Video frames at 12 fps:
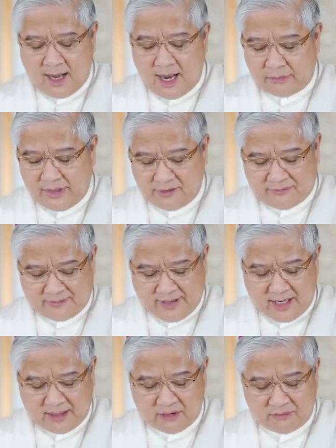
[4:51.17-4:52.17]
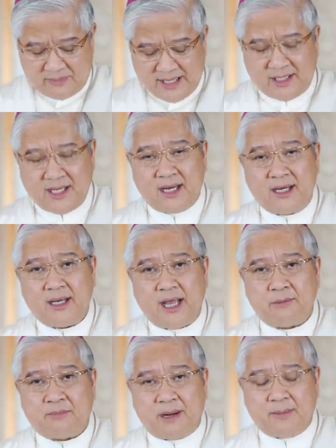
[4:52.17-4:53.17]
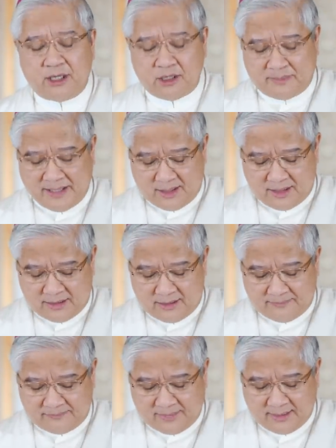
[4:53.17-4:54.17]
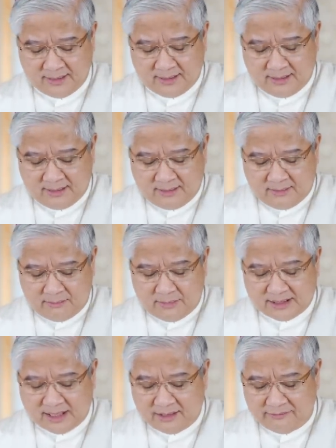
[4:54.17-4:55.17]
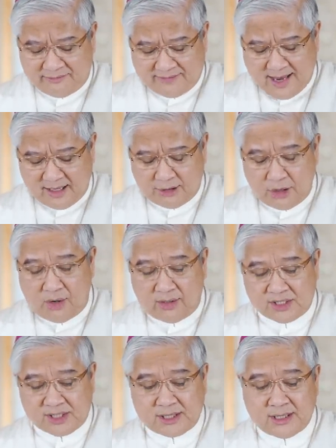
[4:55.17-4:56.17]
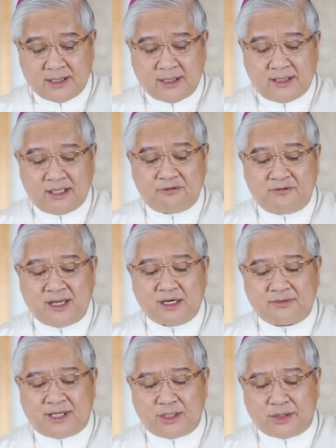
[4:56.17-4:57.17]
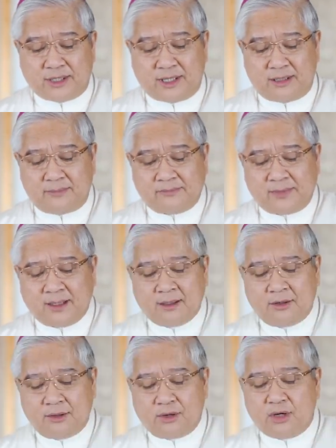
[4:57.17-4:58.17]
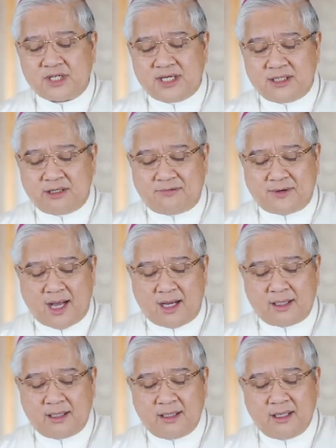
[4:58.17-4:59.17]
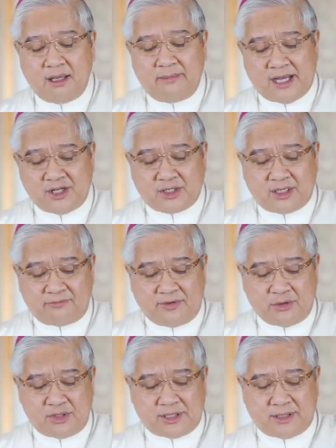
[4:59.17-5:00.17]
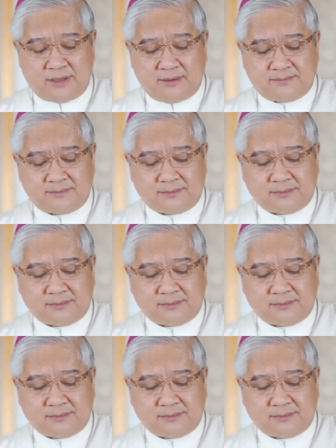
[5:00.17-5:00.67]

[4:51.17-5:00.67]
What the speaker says: Are we afraid of media and public opinion, but have in fact lost the fear of the Lord, causing the flock immense confusion?